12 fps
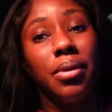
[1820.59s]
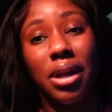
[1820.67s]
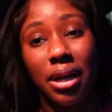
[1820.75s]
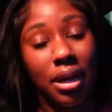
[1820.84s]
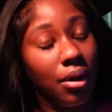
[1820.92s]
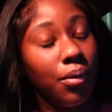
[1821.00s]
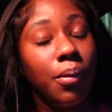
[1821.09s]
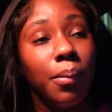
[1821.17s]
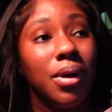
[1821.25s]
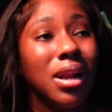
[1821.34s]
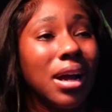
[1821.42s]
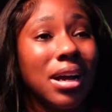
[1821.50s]
when I get home.
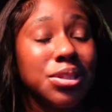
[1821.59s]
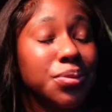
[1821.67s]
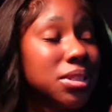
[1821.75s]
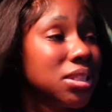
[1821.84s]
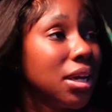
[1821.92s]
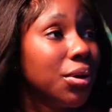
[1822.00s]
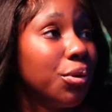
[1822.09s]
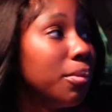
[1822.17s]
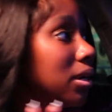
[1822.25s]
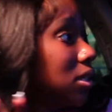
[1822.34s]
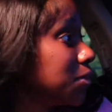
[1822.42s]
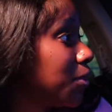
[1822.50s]
But, like, I just want to get home
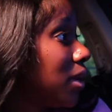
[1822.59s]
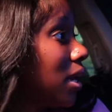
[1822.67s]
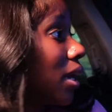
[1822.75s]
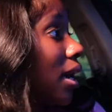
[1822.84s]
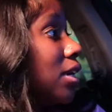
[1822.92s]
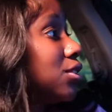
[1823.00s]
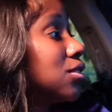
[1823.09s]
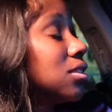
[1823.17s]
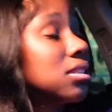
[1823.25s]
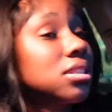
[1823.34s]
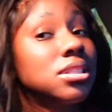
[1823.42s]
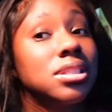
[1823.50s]
at this point. Like, I
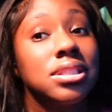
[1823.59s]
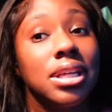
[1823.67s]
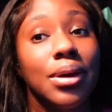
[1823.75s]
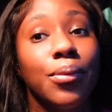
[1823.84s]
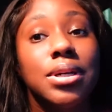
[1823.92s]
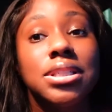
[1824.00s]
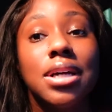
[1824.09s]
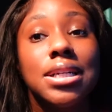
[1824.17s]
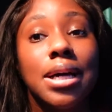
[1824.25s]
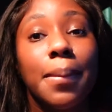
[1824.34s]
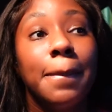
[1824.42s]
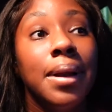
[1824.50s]
just... it was
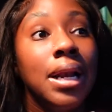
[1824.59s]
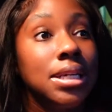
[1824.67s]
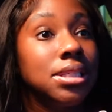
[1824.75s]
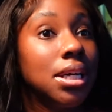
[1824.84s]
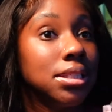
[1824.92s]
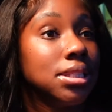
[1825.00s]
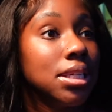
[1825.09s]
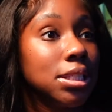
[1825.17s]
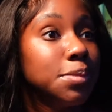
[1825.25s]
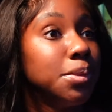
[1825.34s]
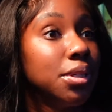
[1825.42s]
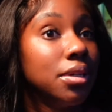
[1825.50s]
not a pleasant
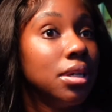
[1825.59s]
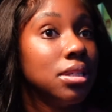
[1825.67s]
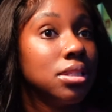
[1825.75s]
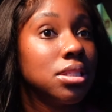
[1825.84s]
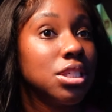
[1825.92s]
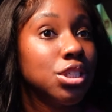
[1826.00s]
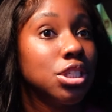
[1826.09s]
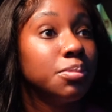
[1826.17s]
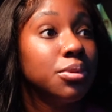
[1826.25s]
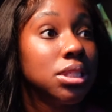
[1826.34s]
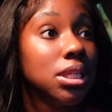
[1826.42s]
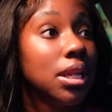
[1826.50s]
experience, let's just
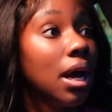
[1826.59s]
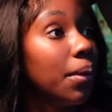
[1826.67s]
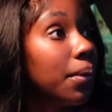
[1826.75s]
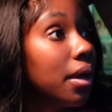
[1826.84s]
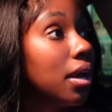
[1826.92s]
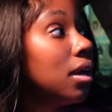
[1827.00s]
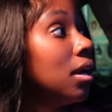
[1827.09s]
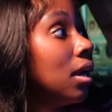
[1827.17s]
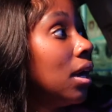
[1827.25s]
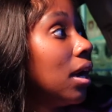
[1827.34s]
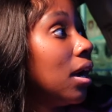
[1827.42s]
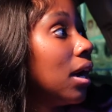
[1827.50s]
put it that way.
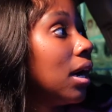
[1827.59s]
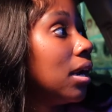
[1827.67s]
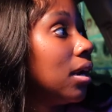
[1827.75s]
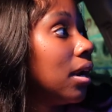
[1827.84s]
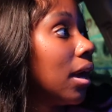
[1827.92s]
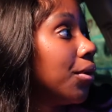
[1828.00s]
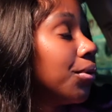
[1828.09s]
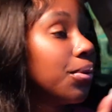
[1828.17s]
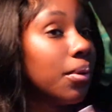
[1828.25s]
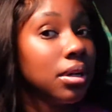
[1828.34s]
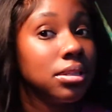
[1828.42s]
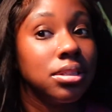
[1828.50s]
And I didn't
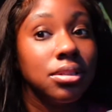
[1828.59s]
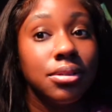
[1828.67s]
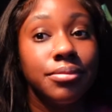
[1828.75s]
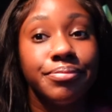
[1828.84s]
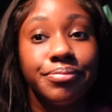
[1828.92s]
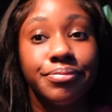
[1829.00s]
want to